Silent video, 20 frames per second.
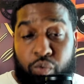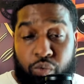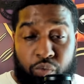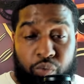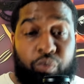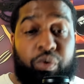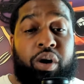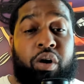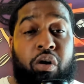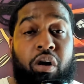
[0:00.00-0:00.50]

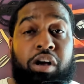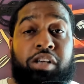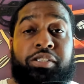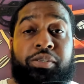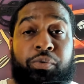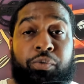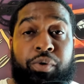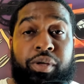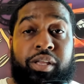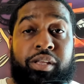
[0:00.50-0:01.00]
with
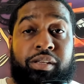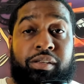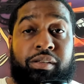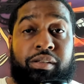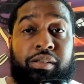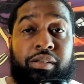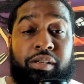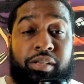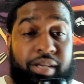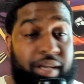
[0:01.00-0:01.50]
Carson Wentz.
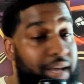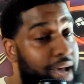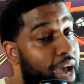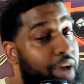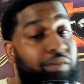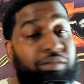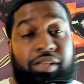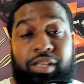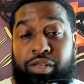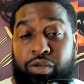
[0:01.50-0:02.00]
Shit, how
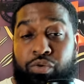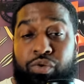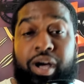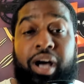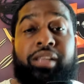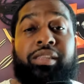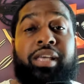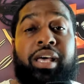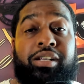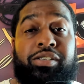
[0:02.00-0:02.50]
you think you
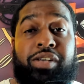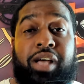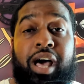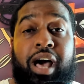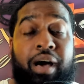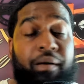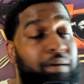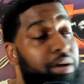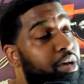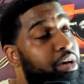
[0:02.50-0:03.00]
got that job?